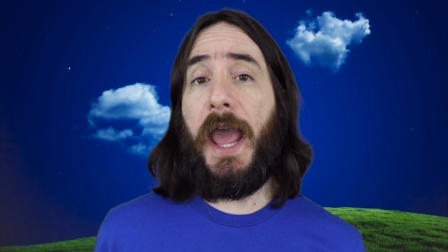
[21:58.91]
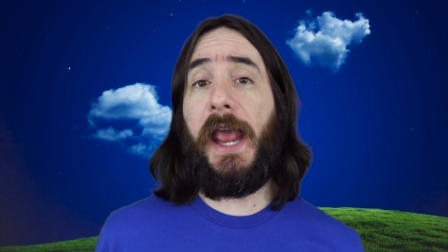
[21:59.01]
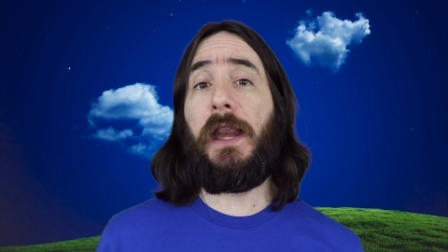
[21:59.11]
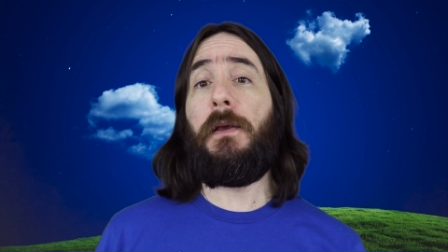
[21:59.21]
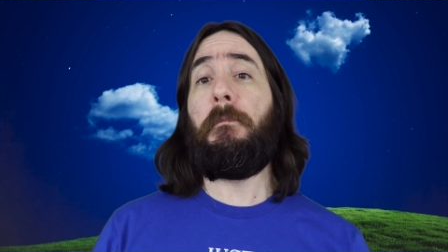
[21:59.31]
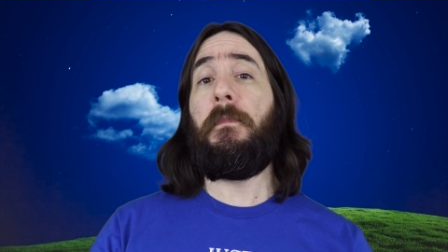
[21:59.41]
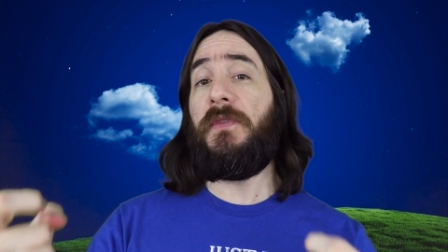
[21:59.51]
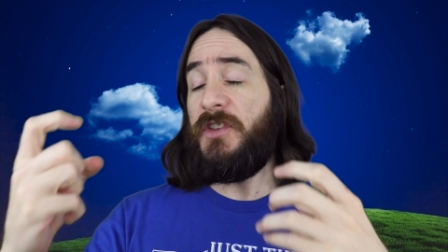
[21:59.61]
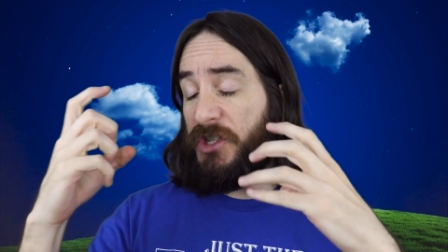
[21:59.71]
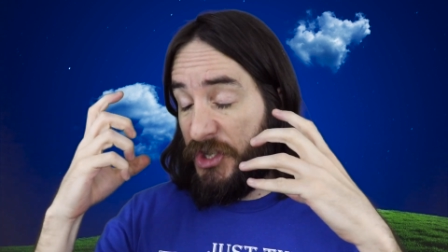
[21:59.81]
and
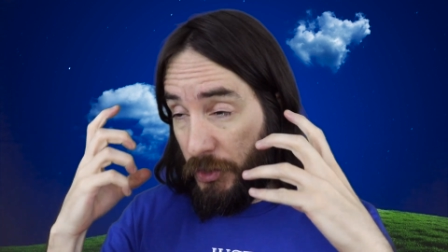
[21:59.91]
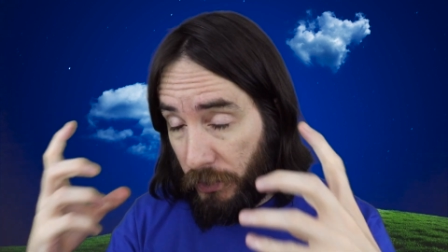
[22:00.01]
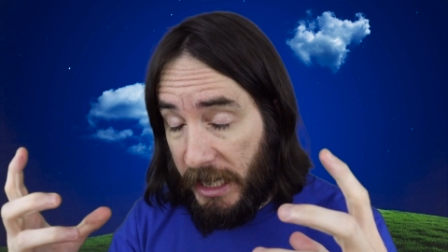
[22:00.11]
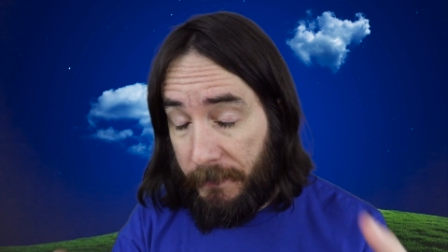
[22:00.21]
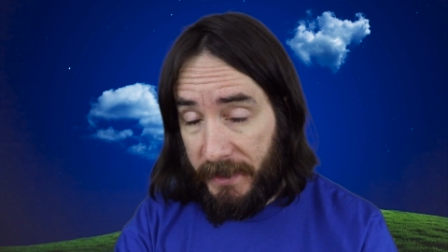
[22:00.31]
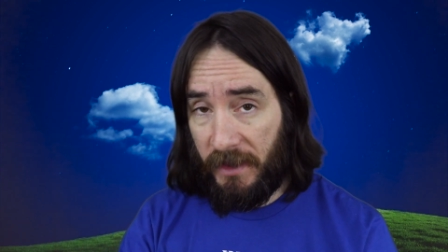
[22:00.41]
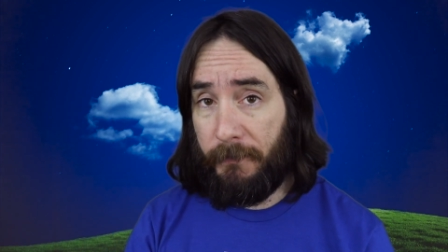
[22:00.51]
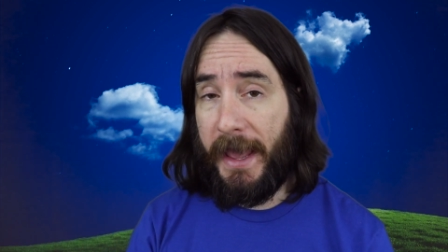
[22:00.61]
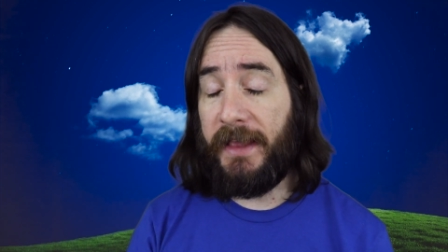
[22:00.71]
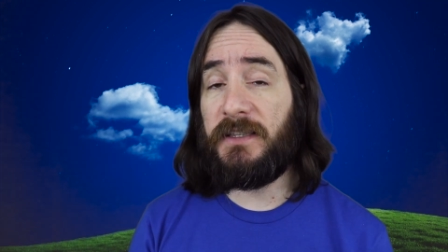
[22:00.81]
screamed in the
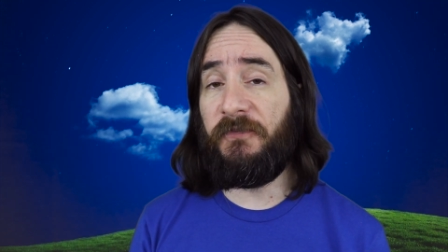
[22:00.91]
man's